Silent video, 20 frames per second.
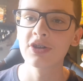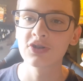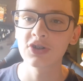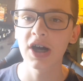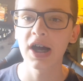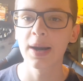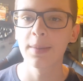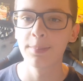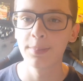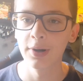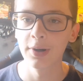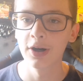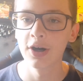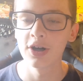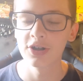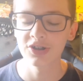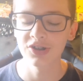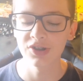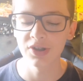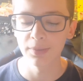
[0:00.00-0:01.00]
and try to
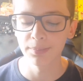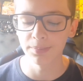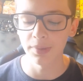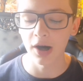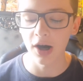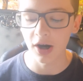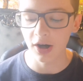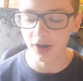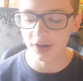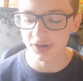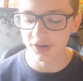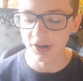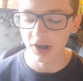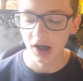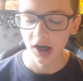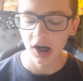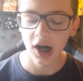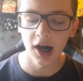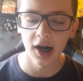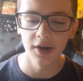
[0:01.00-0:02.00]
purchase a box
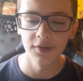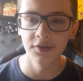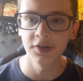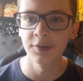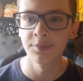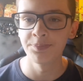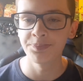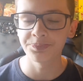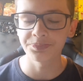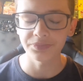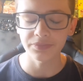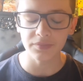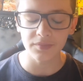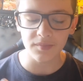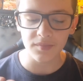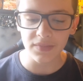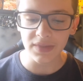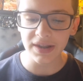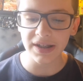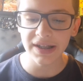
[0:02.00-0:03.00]
of
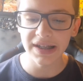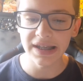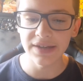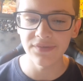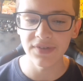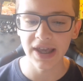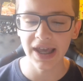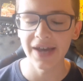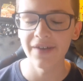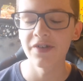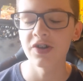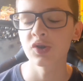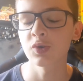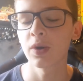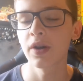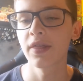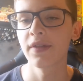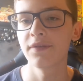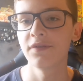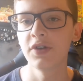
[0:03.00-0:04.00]
EEVEE Heroes,
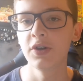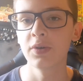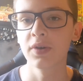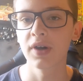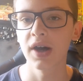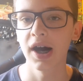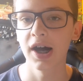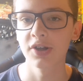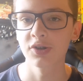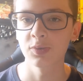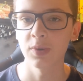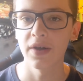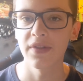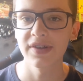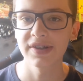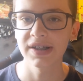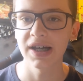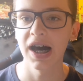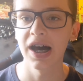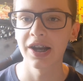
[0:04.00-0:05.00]
one of the few cards where
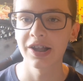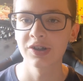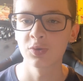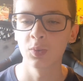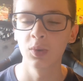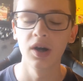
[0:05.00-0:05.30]
this card is